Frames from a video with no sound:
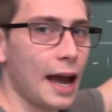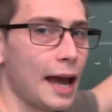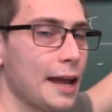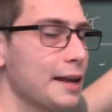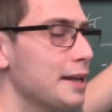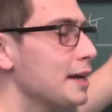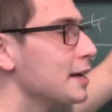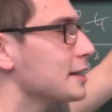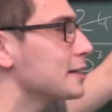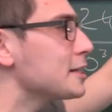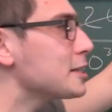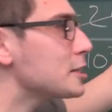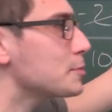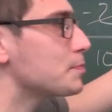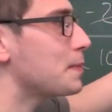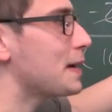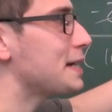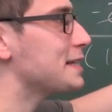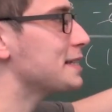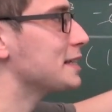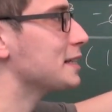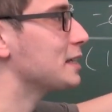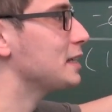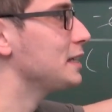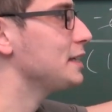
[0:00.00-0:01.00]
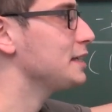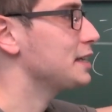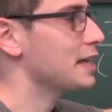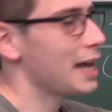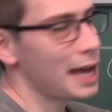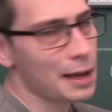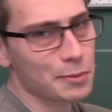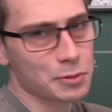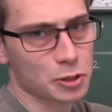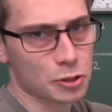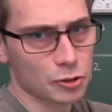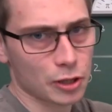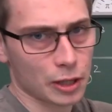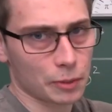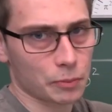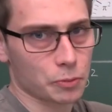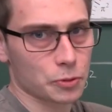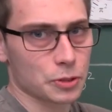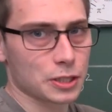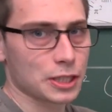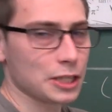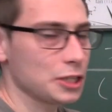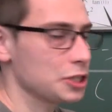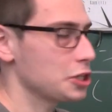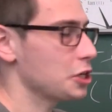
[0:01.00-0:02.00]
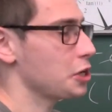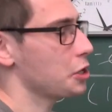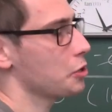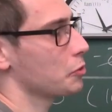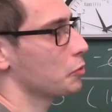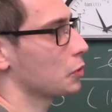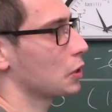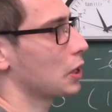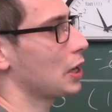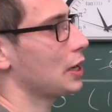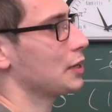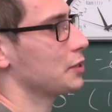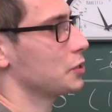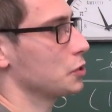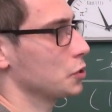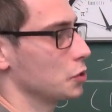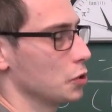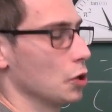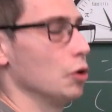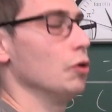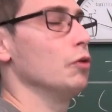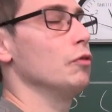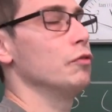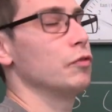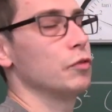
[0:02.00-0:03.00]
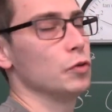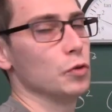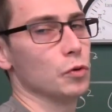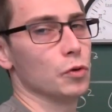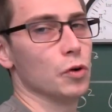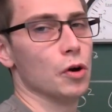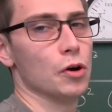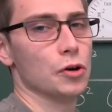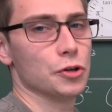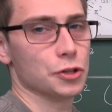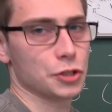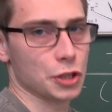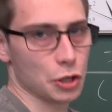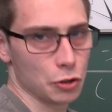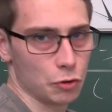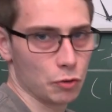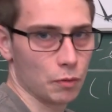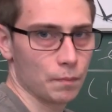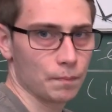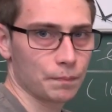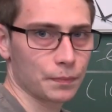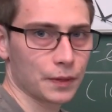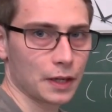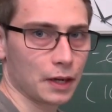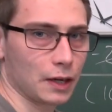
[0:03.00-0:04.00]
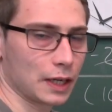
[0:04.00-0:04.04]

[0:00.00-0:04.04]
And this is basically the abstract procedure you would like to go through too.